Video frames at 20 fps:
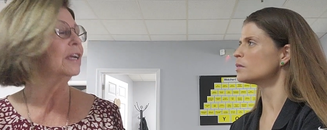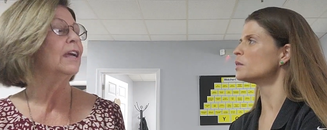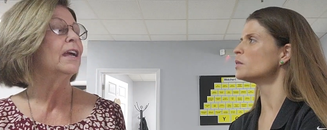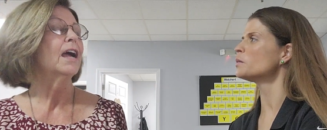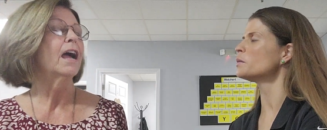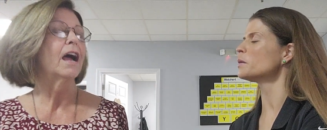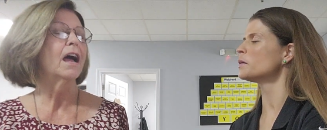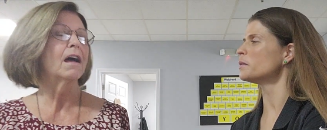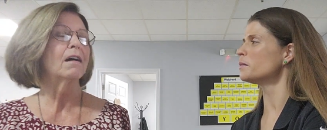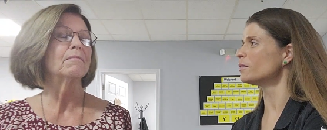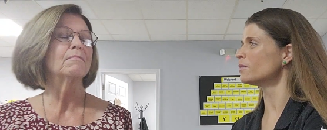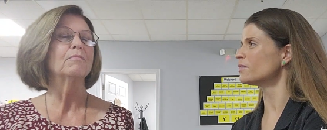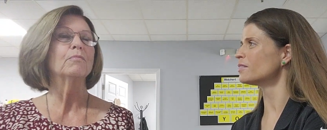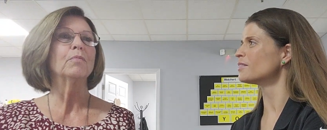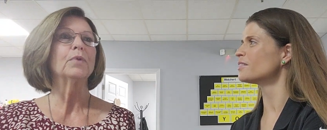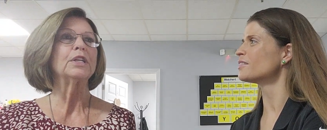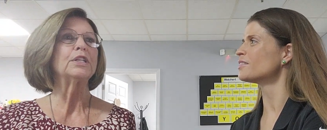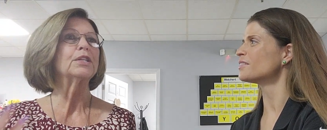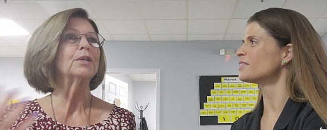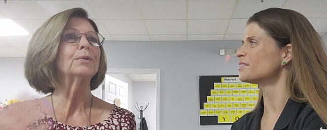Speaker 1: Okay. Okay. Um,
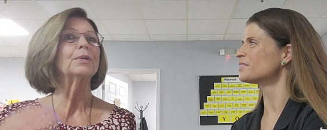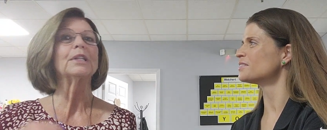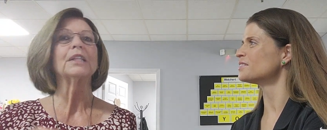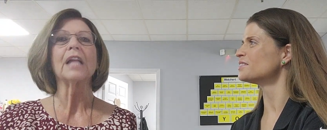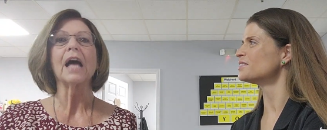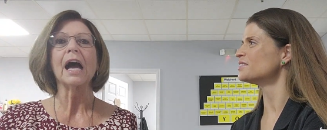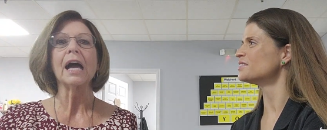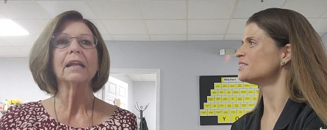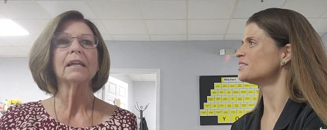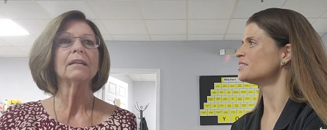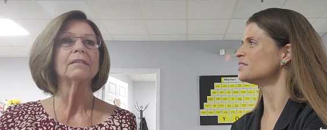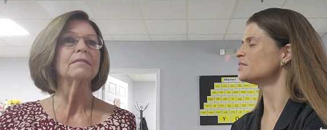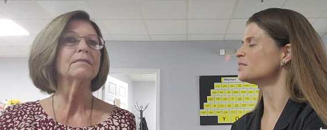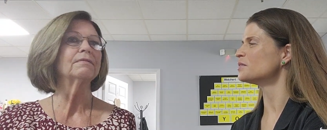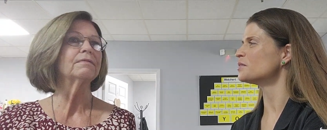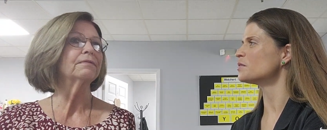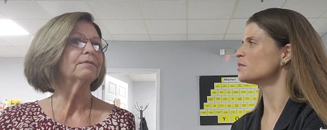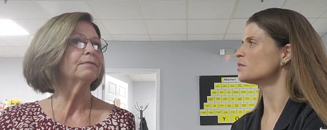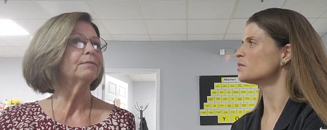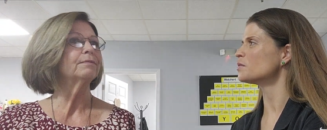we do a lot
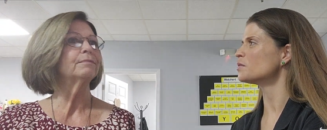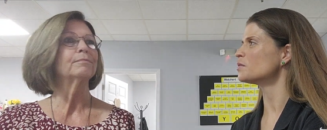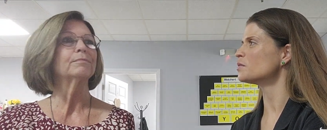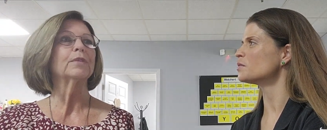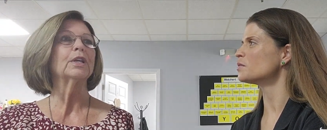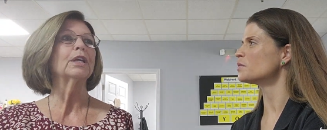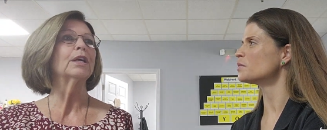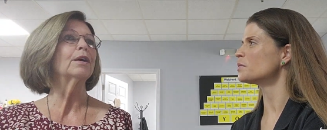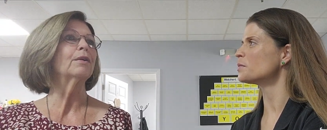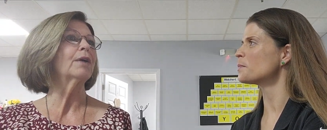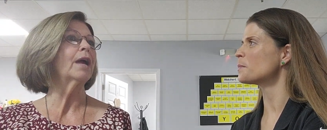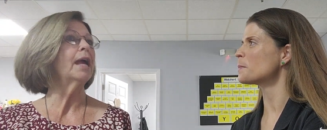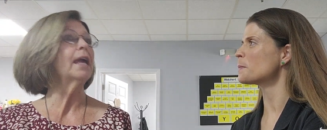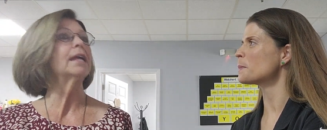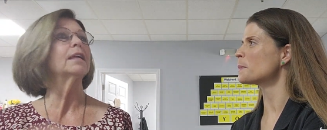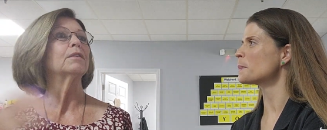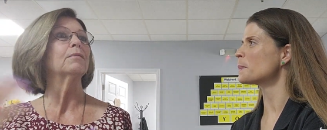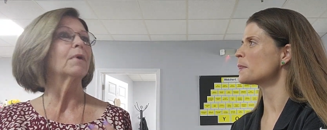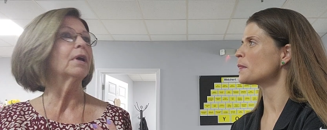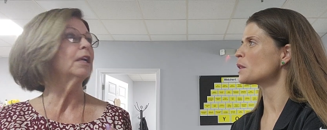of you know, hey,
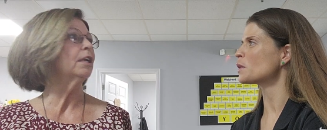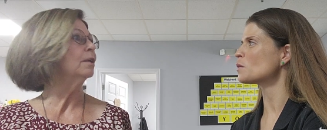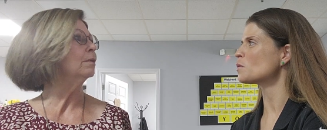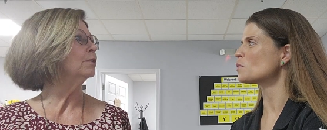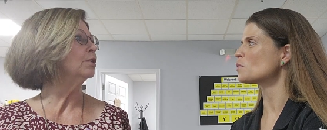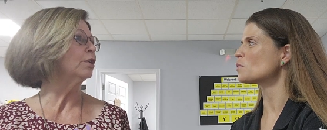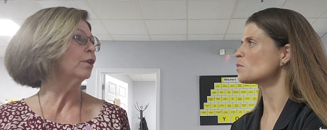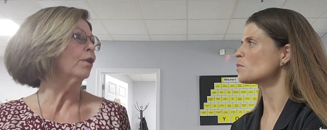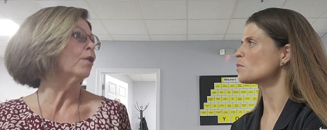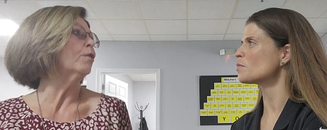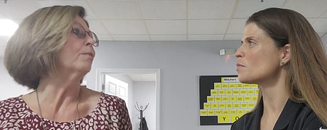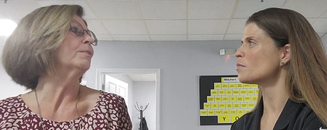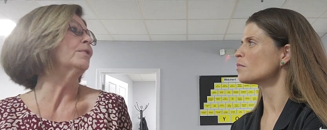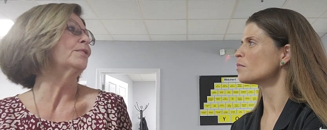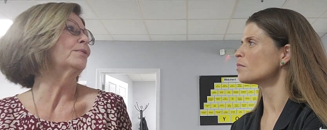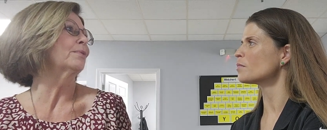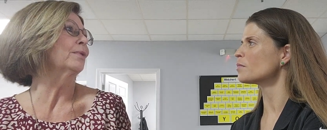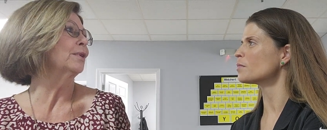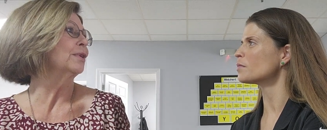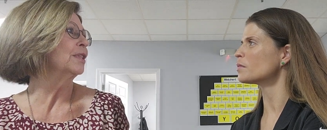you want to know what your home
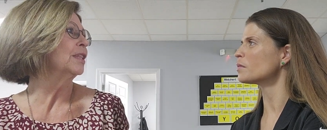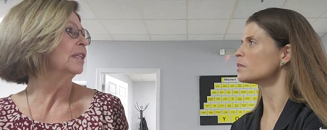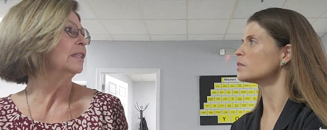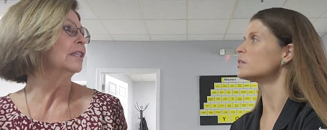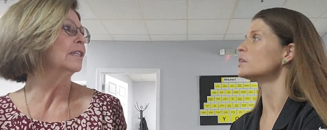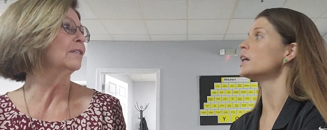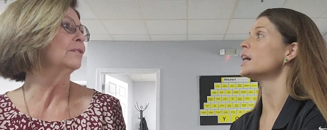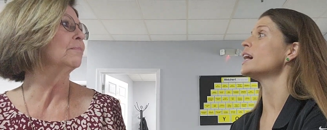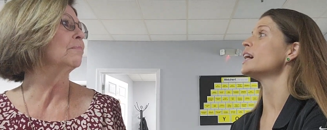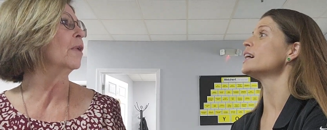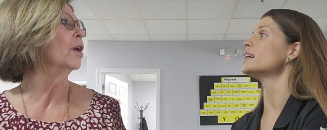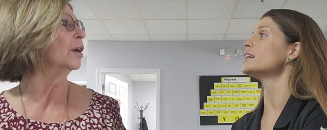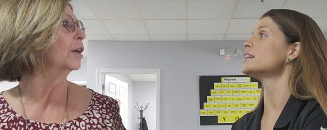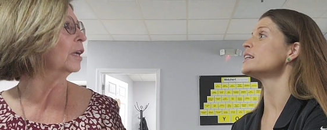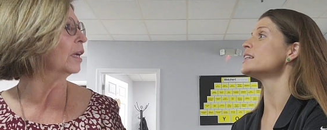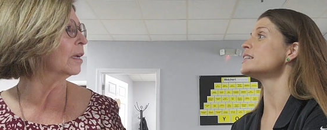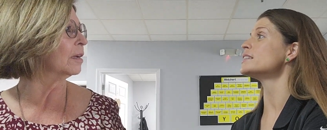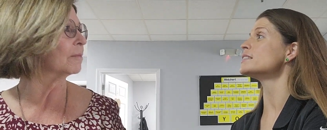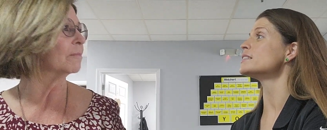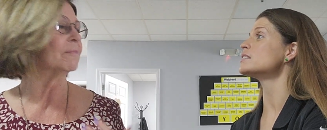is worth in this yes,
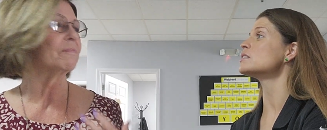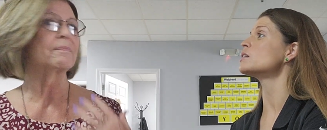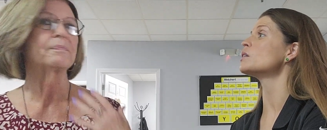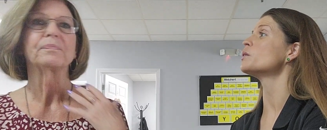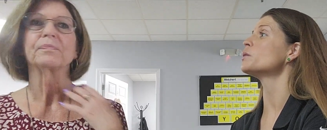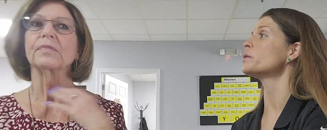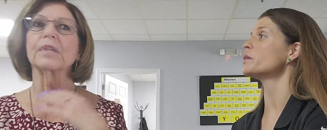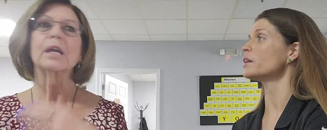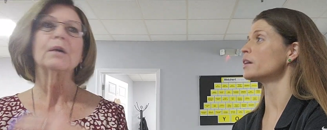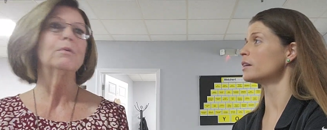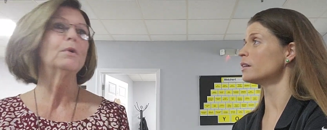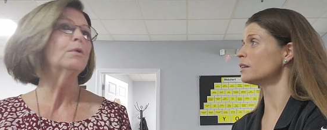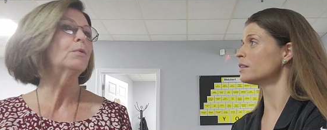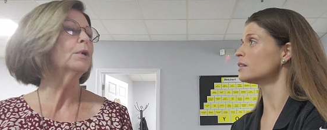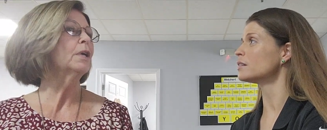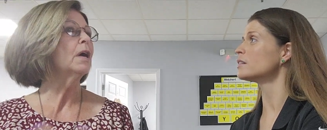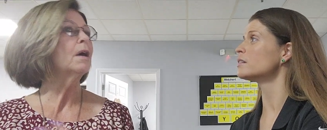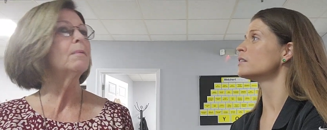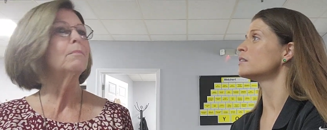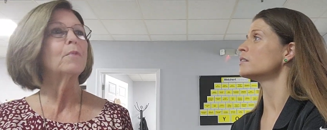market? Okay. We'll
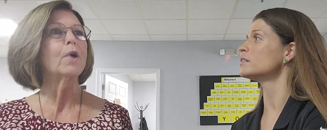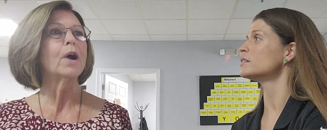come